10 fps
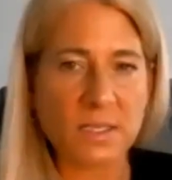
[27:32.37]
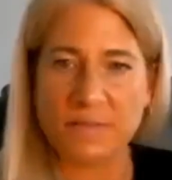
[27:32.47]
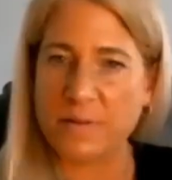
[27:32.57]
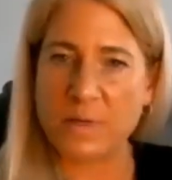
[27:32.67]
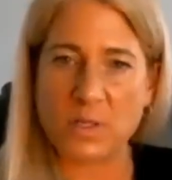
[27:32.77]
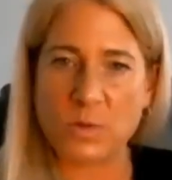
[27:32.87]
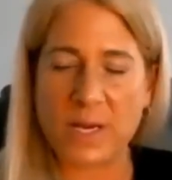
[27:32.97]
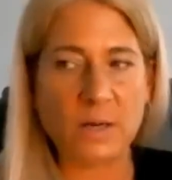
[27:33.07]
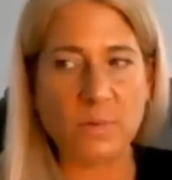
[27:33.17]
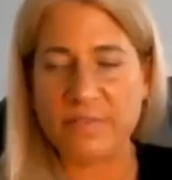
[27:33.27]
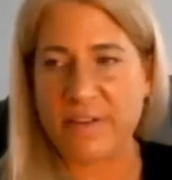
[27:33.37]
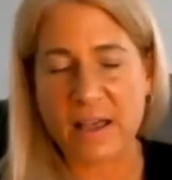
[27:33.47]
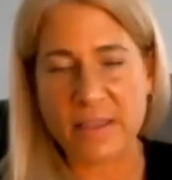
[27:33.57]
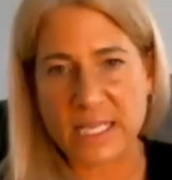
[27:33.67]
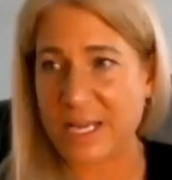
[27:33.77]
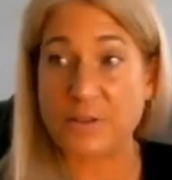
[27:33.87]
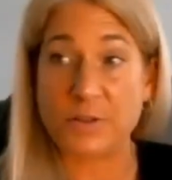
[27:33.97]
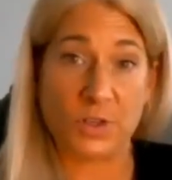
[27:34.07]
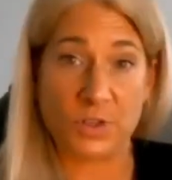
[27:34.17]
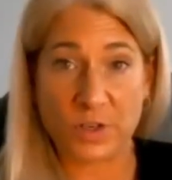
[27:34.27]
stuff in between, we file the tax
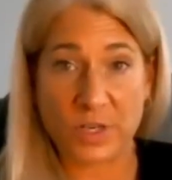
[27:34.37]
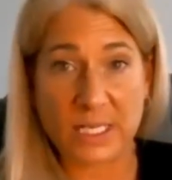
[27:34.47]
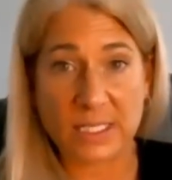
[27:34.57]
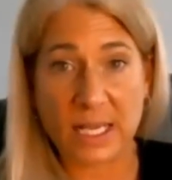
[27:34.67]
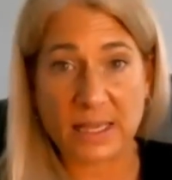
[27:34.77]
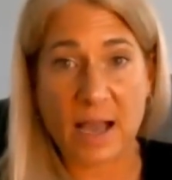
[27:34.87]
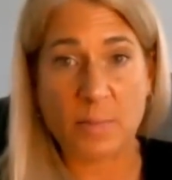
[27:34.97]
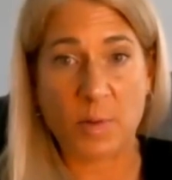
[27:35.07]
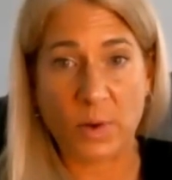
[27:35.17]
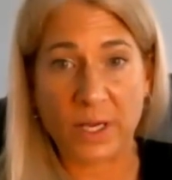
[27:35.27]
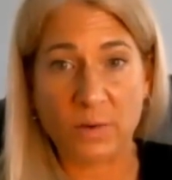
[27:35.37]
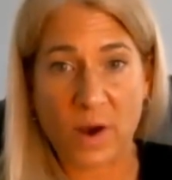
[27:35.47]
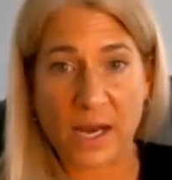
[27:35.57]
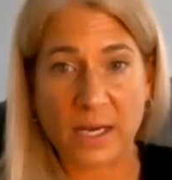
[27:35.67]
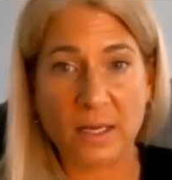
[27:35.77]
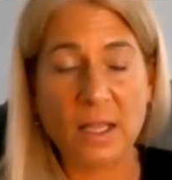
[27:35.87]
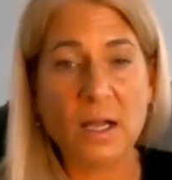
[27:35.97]
returns are easy at that point, right?